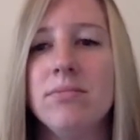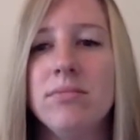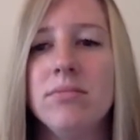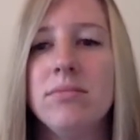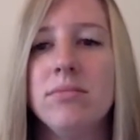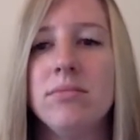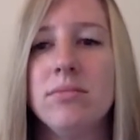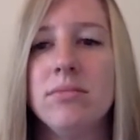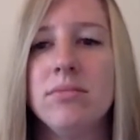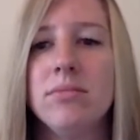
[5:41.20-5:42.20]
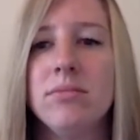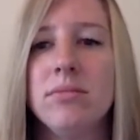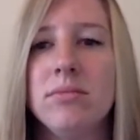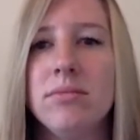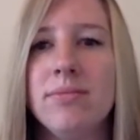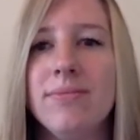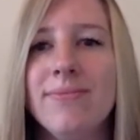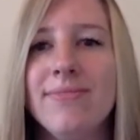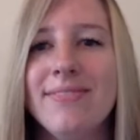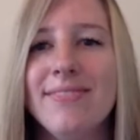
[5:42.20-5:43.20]

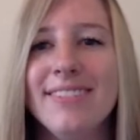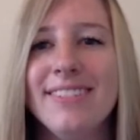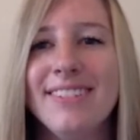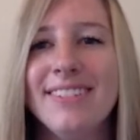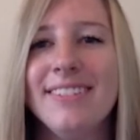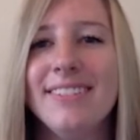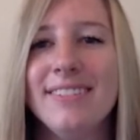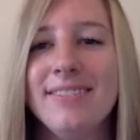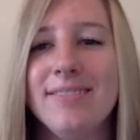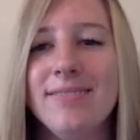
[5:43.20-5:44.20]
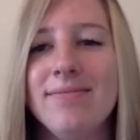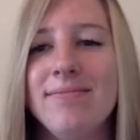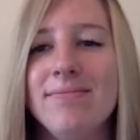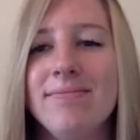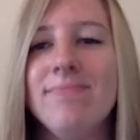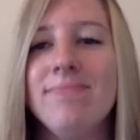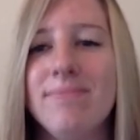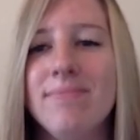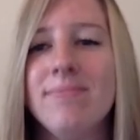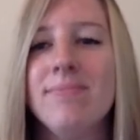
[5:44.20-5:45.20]

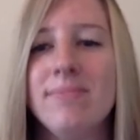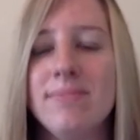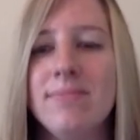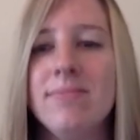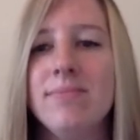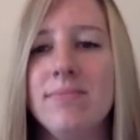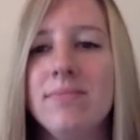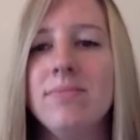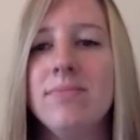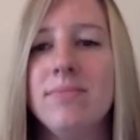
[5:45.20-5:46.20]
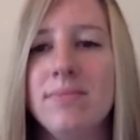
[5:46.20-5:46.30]
(not speaking)